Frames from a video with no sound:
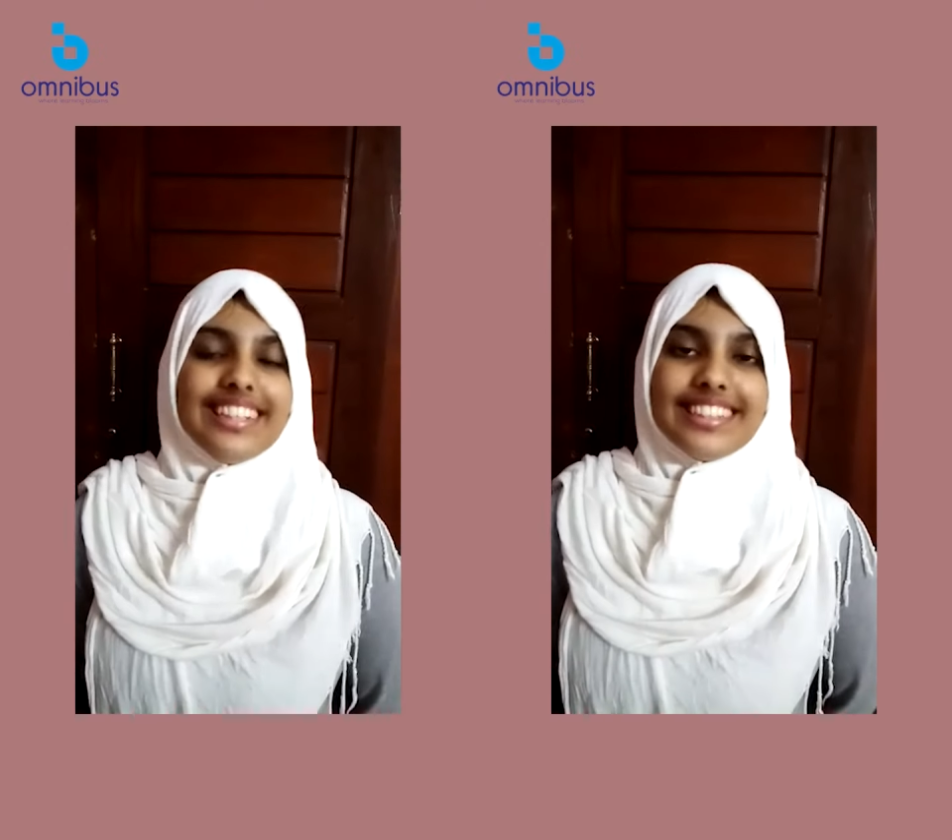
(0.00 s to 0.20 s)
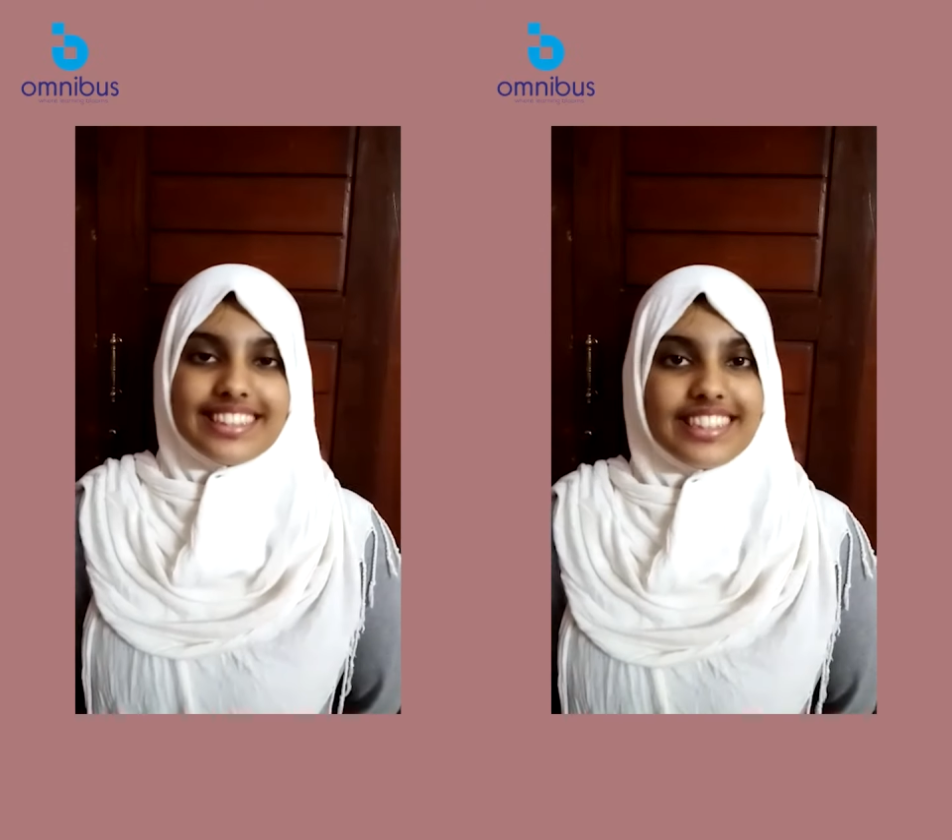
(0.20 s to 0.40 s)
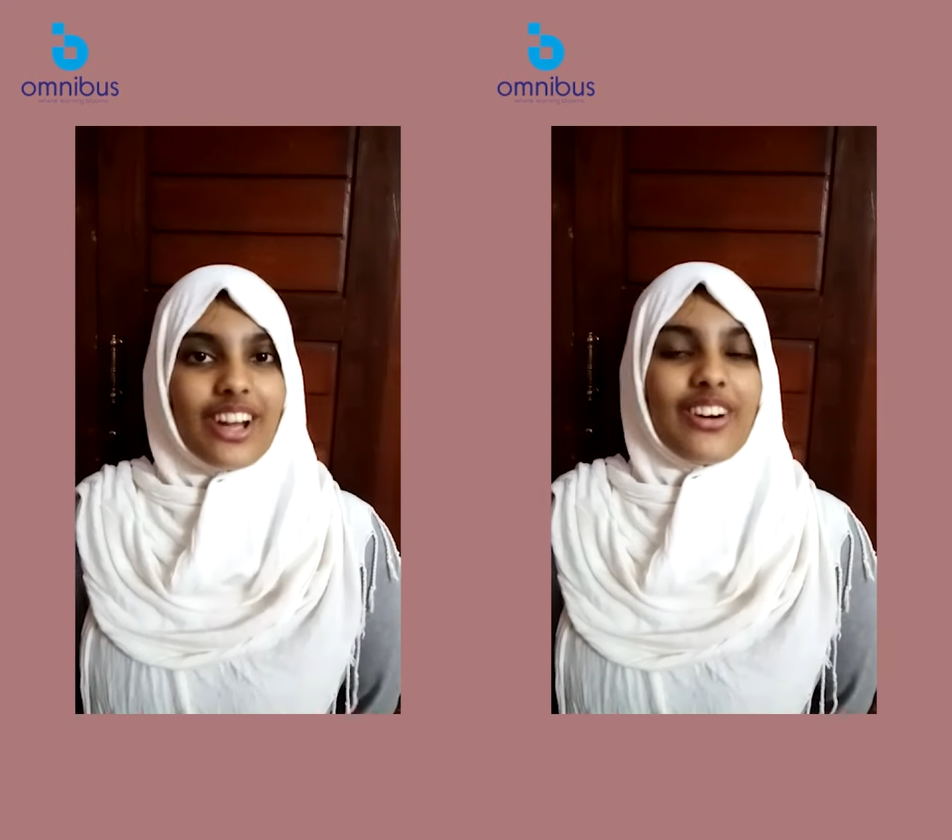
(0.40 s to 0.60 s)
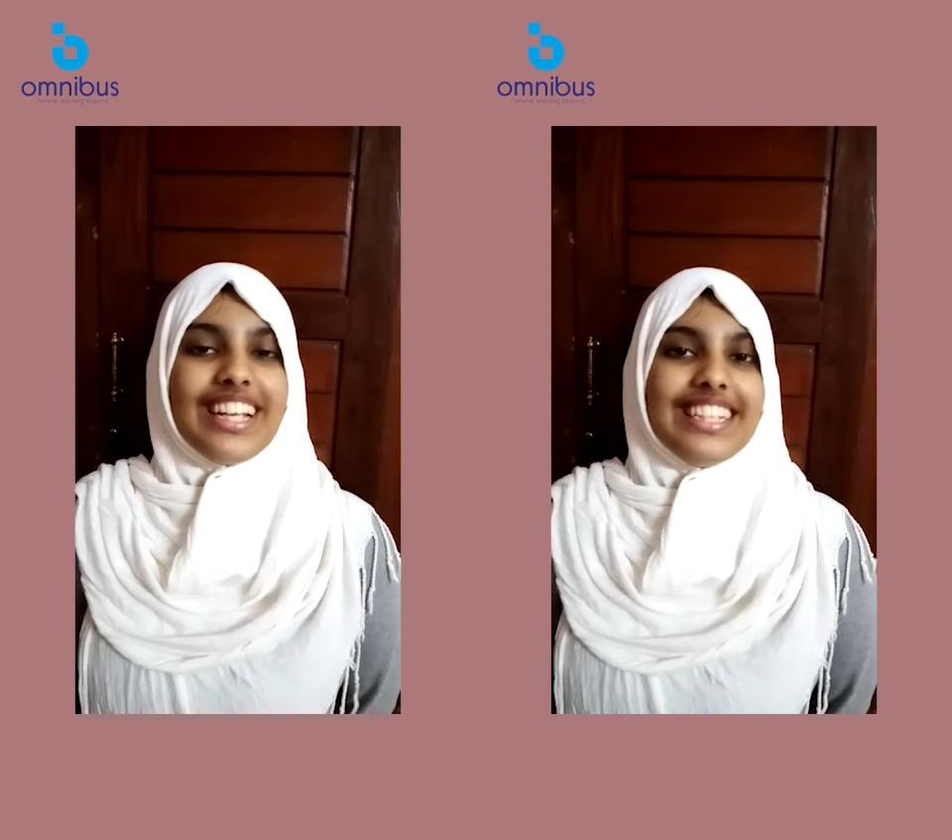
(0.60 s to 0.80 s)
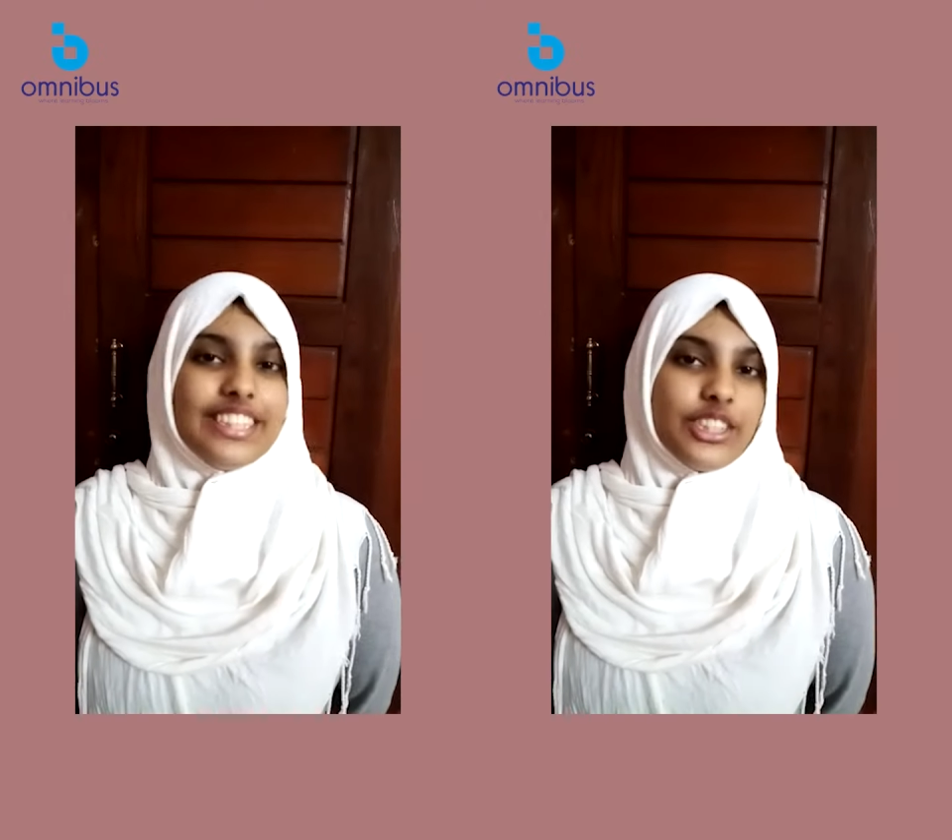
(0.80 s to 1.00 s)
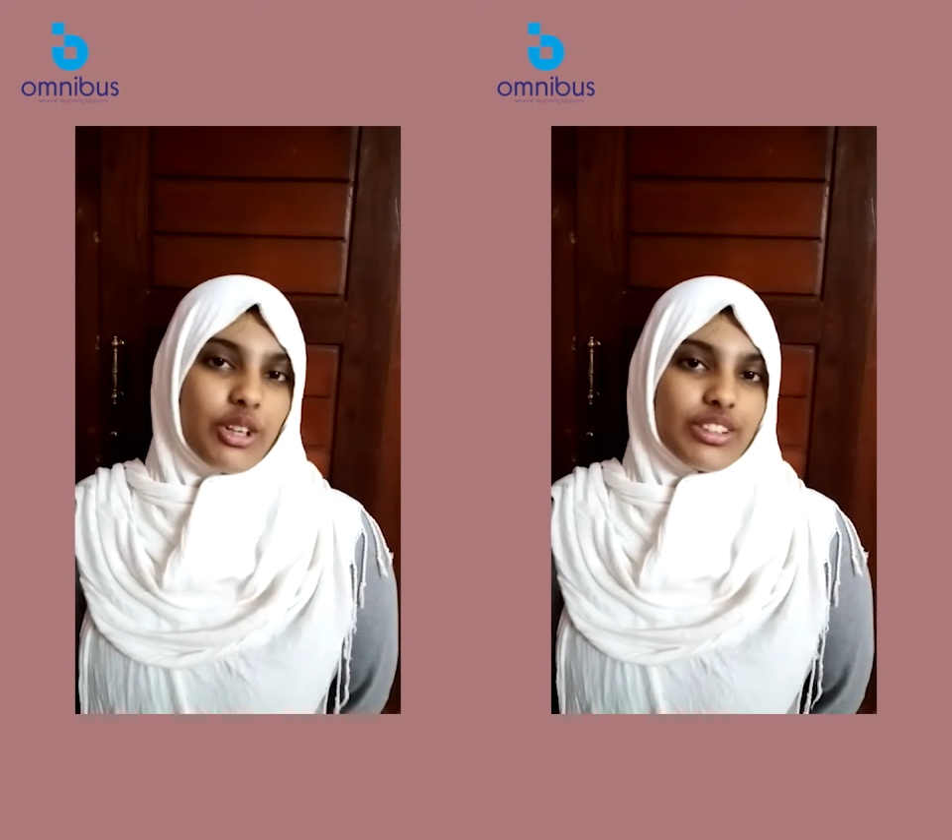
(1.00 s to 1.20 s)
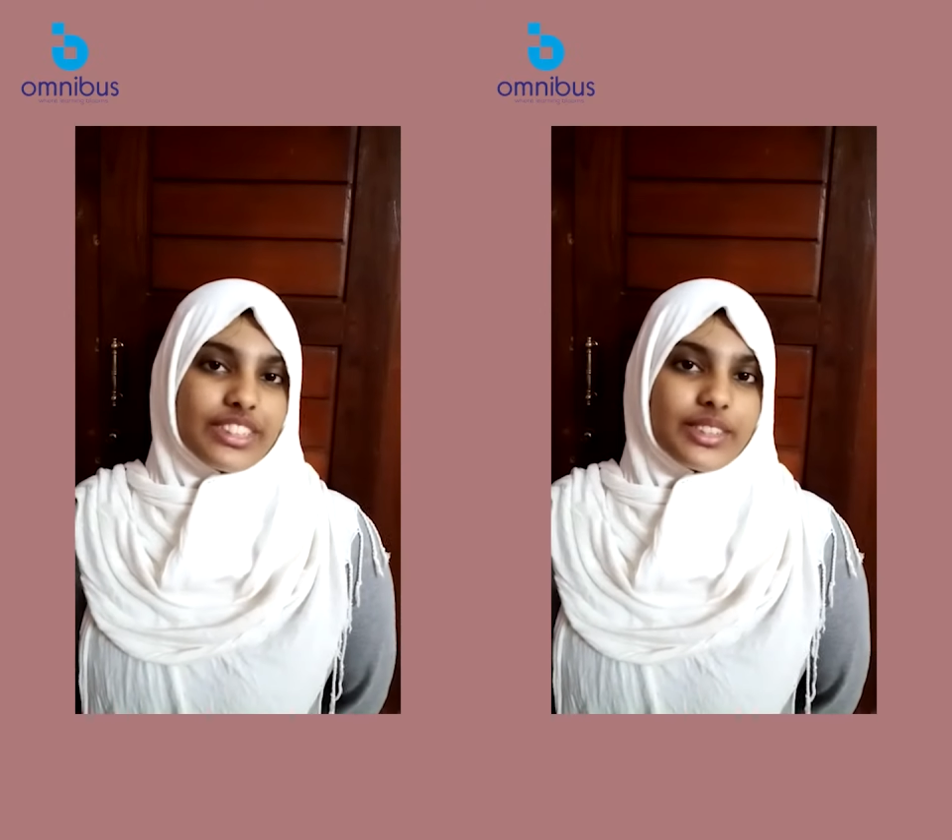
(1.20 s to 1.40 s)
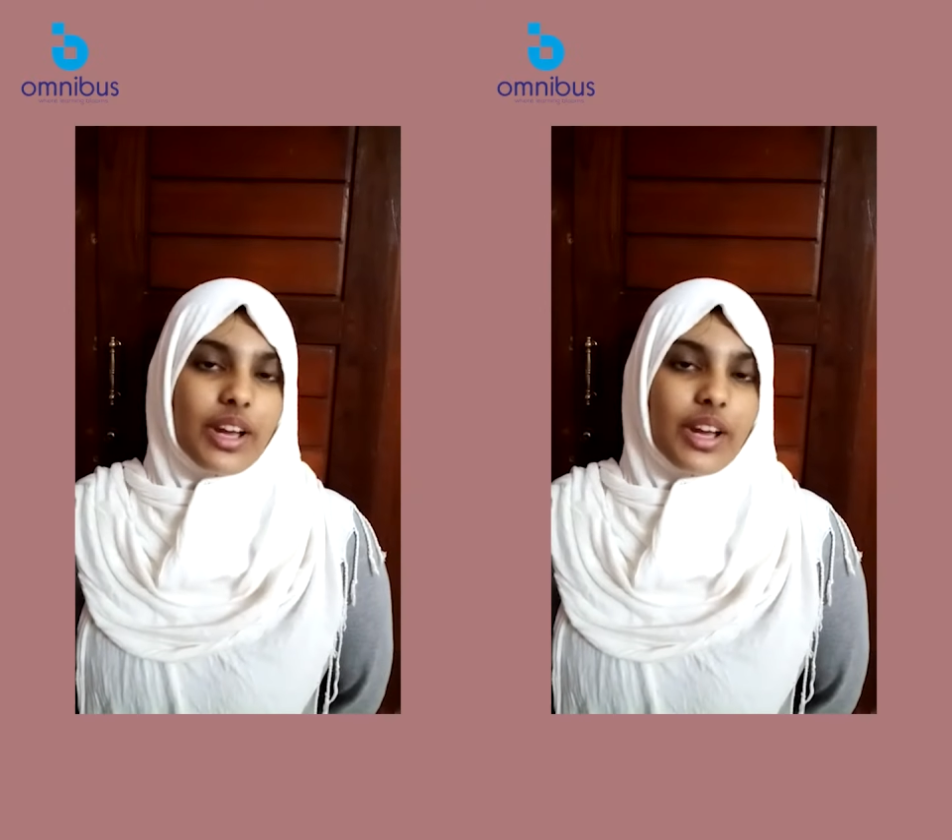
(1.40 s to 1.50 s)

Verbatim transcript: Sionil Jose.